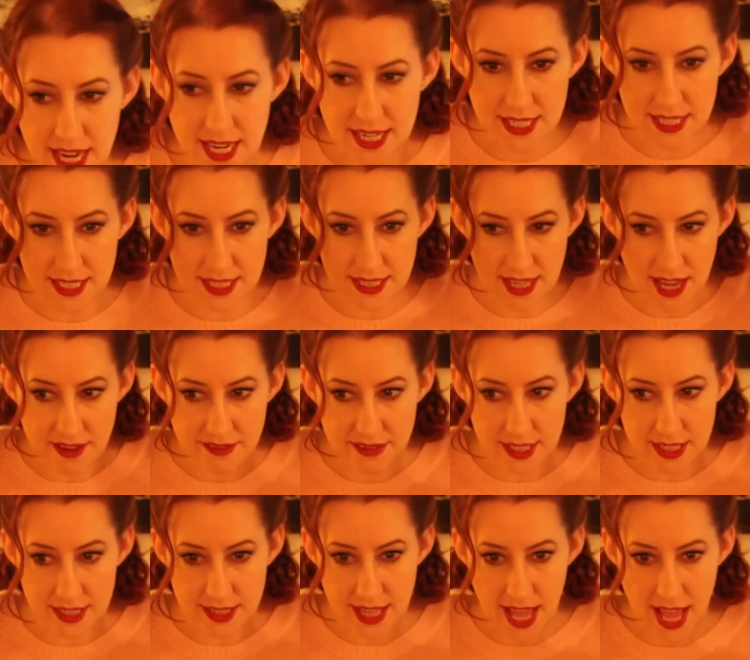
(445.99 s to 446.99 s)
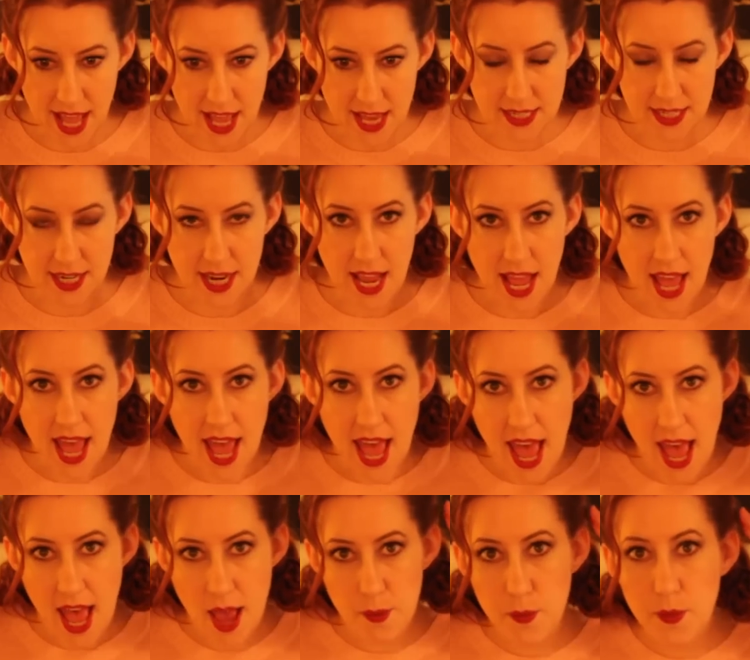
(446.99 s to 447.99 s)
I discovered that
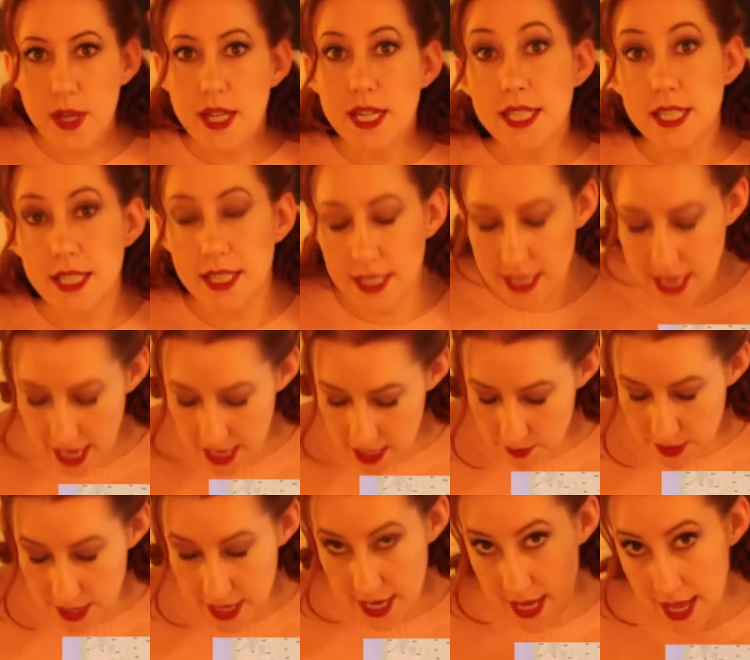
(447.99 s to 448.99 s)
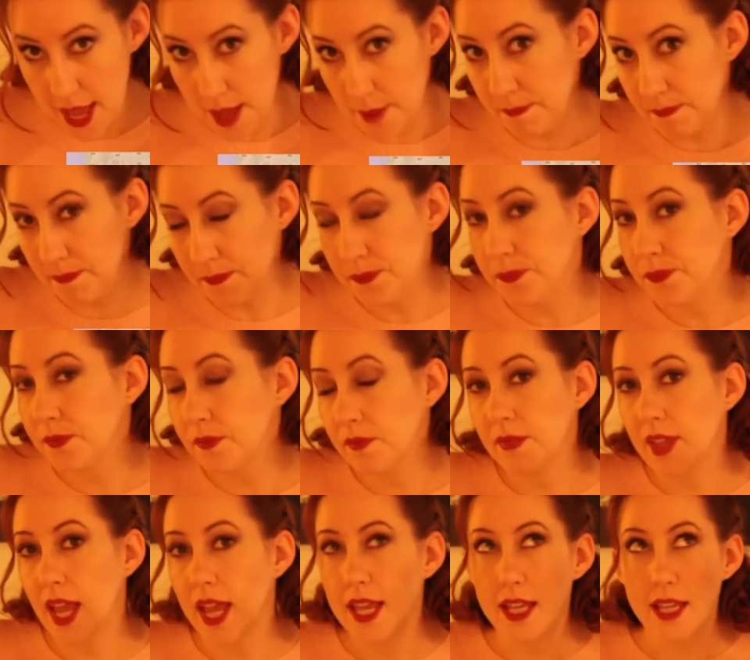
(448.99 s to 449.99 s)
when it's 10.08am
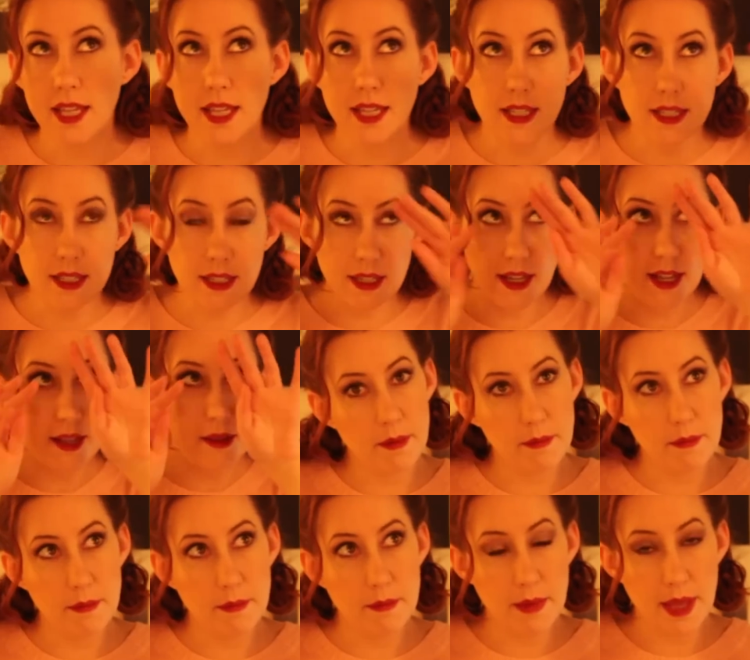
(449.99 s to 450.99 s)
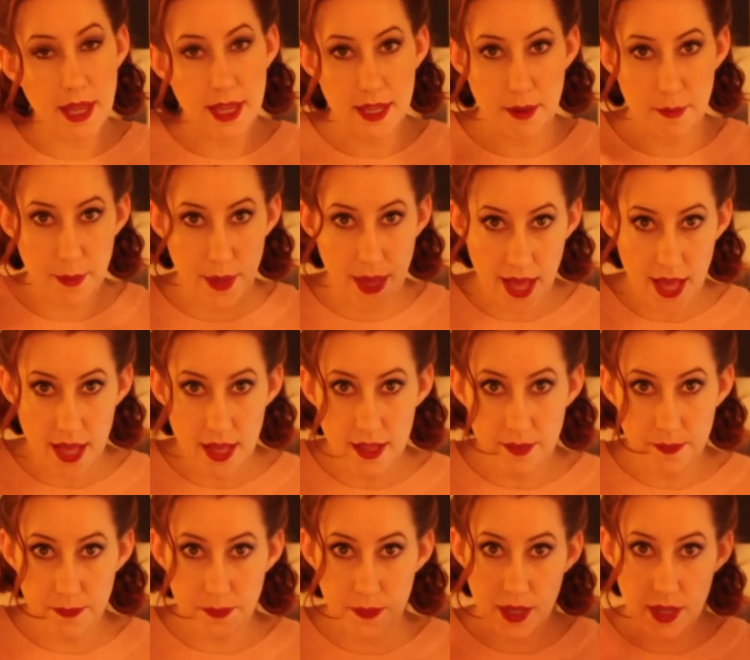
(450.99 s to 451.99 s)
in Macapá,
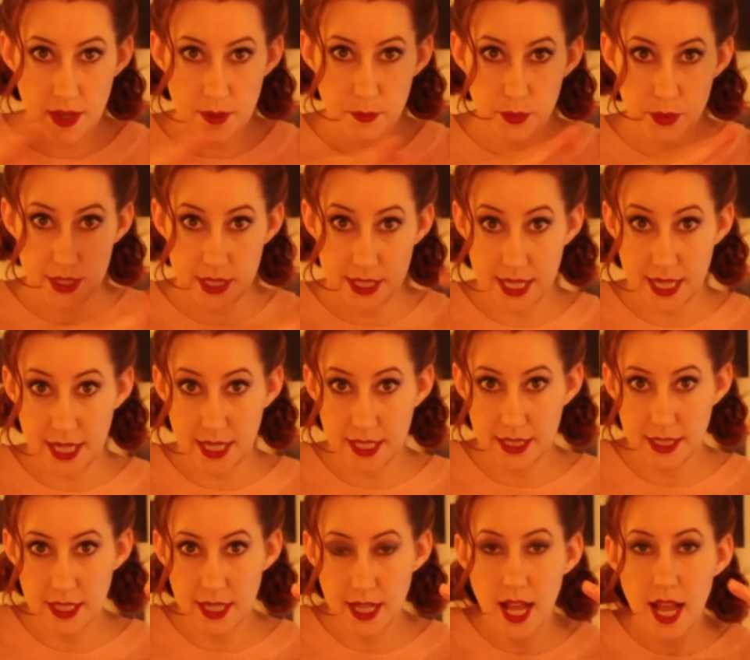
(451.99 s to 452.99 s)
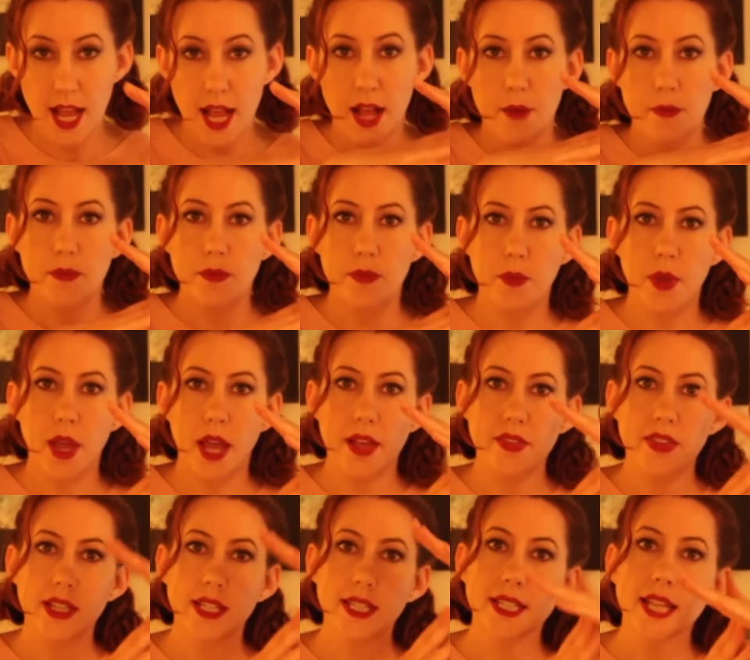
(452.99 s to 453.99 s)
Brazil,
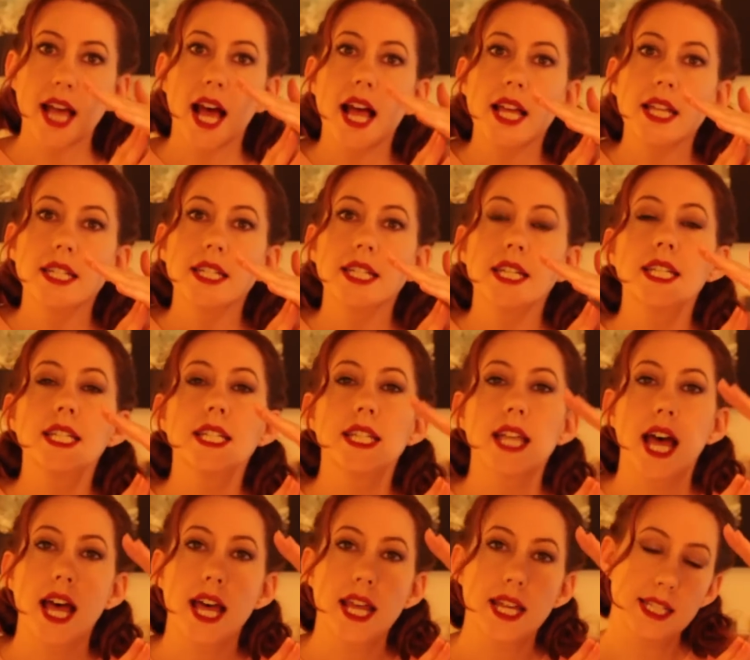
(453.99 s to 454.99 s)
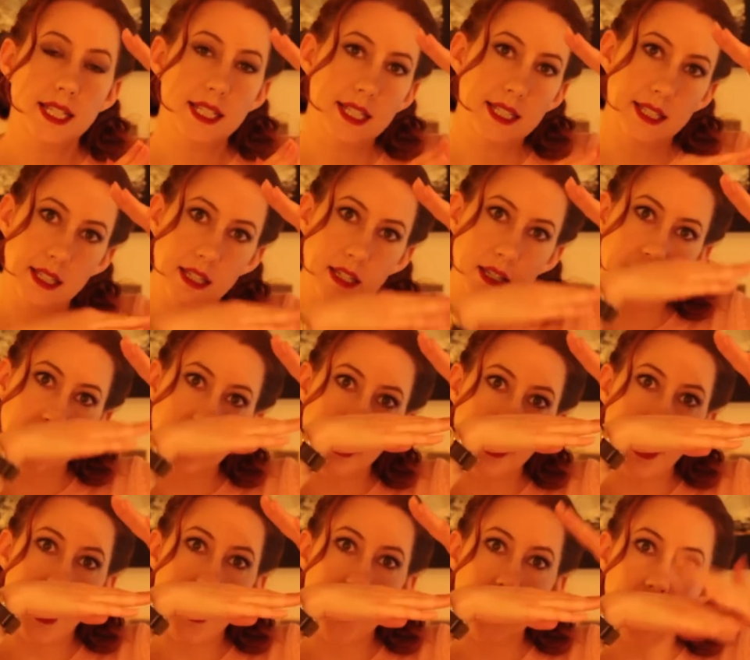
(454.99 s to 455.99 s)
the sun is at a 60
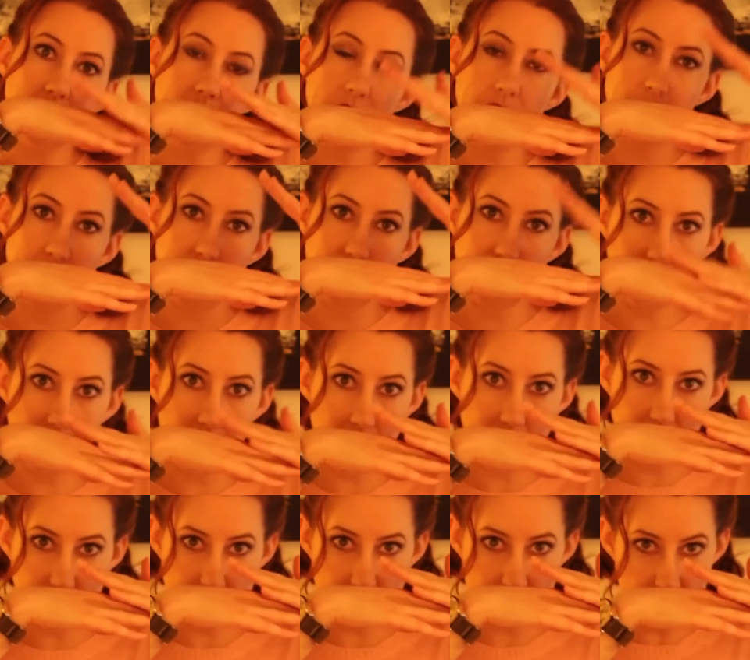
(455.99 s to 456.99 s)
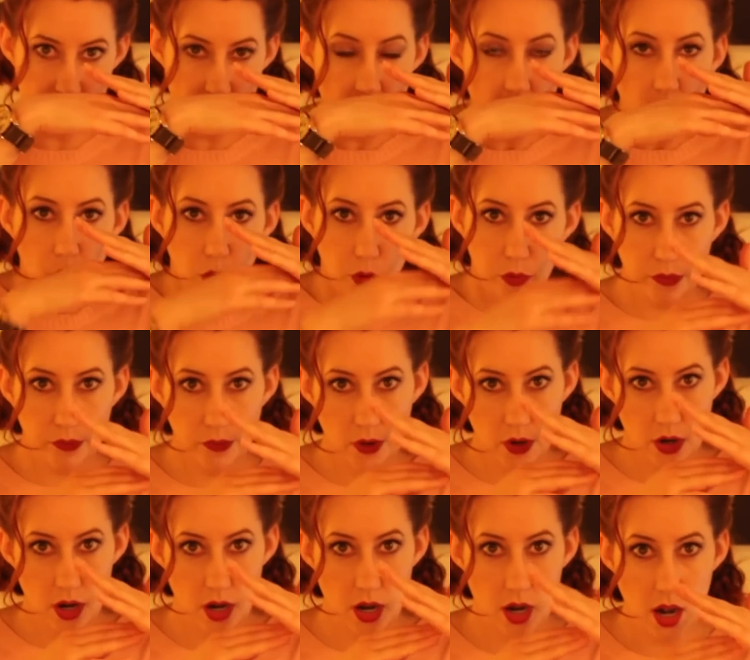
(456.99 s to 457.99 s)
degree angle from the horizon
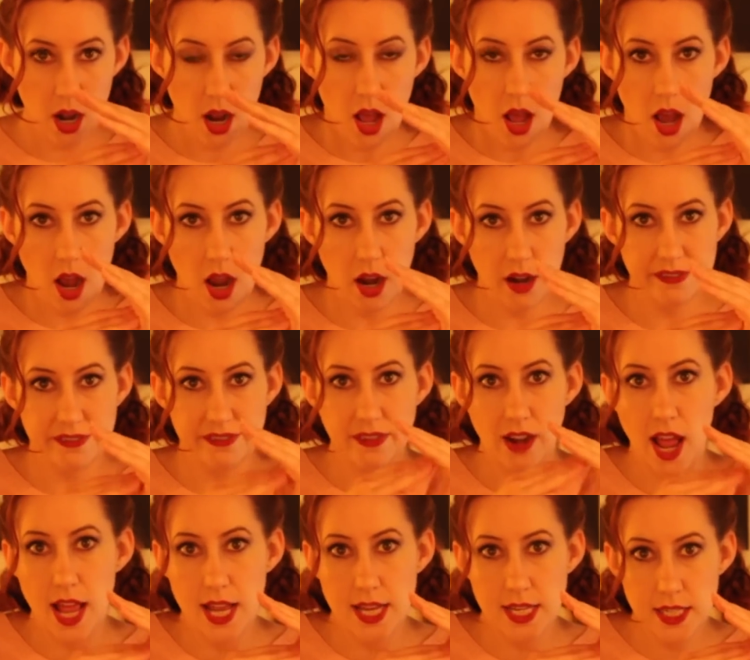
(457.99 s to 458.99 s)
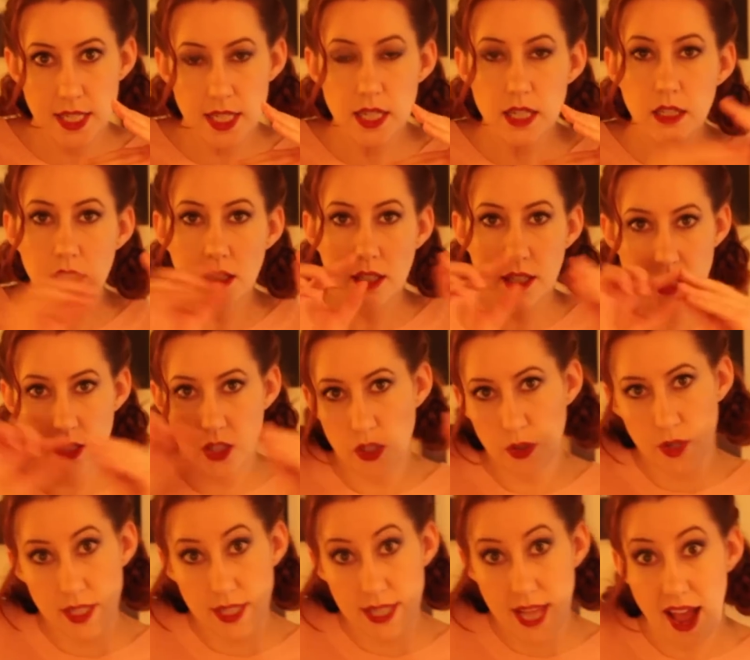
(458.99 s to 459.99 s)
for our friend looking
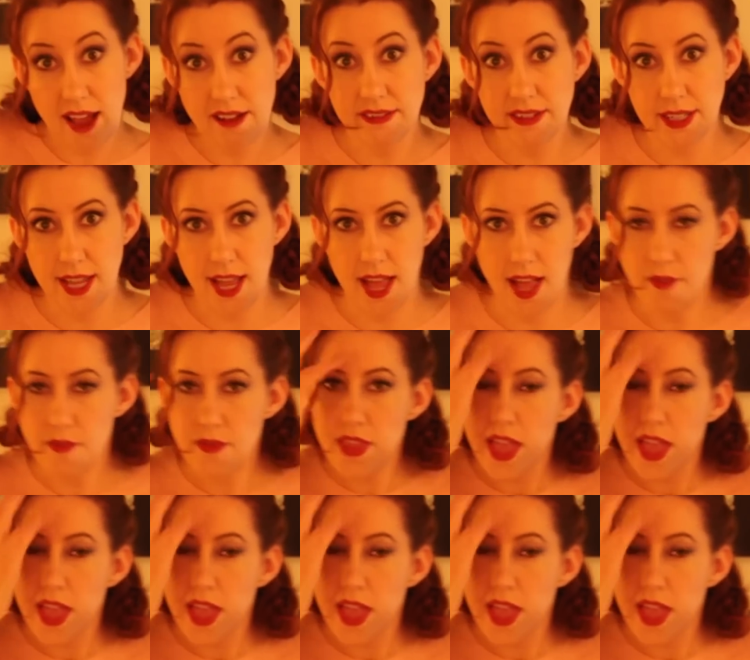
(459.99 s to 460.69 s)
towards Africa.